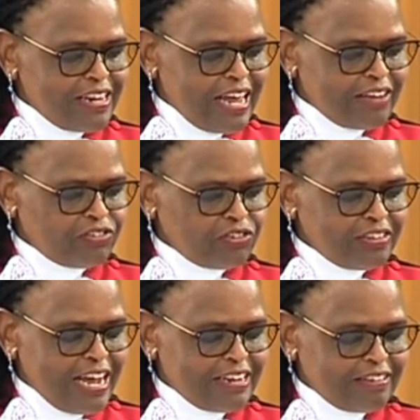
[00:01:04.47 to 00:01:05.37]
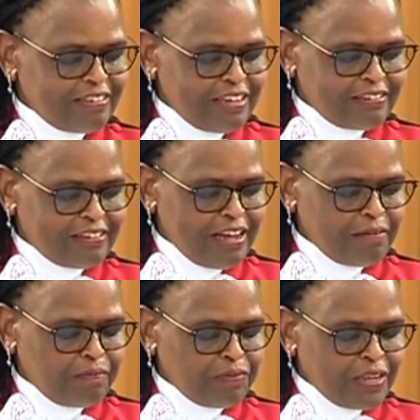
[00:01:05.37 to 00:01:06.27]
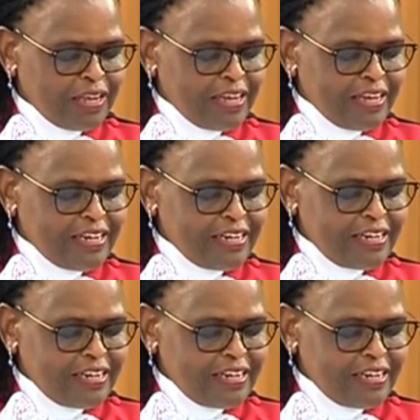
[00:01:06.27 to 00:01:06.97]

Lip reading: at the National Tallying Center, he